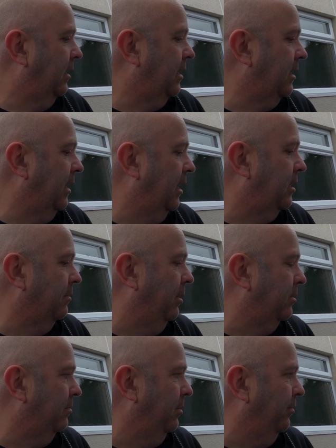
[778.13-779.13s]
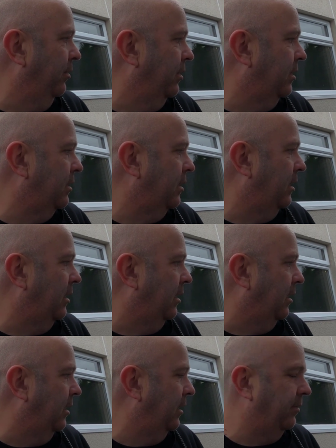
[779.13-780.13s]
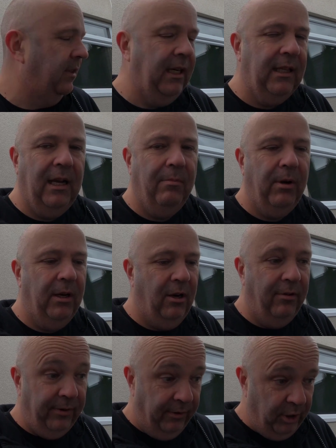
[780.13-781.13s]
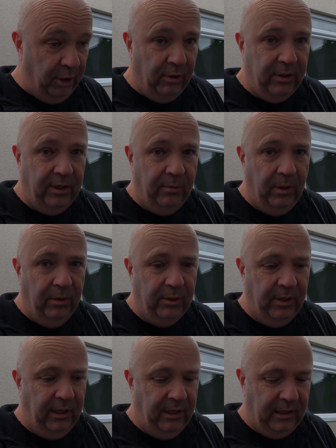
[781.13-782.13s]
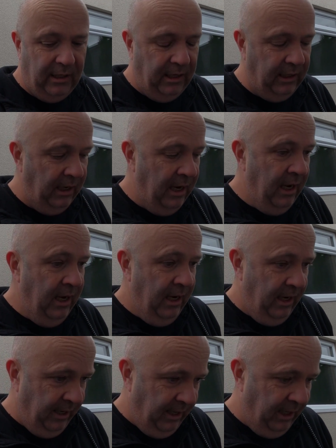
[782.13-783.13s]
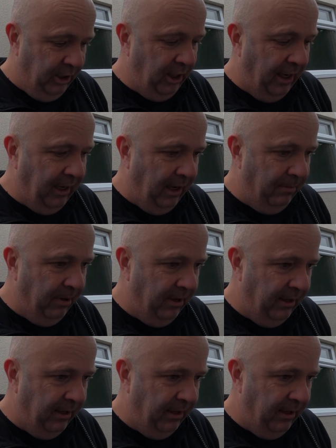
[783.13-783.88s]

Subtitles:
disengaged the motor movers. I've taken the handbrake off and I've chocked the wheels on the other side, and I'm going to jack up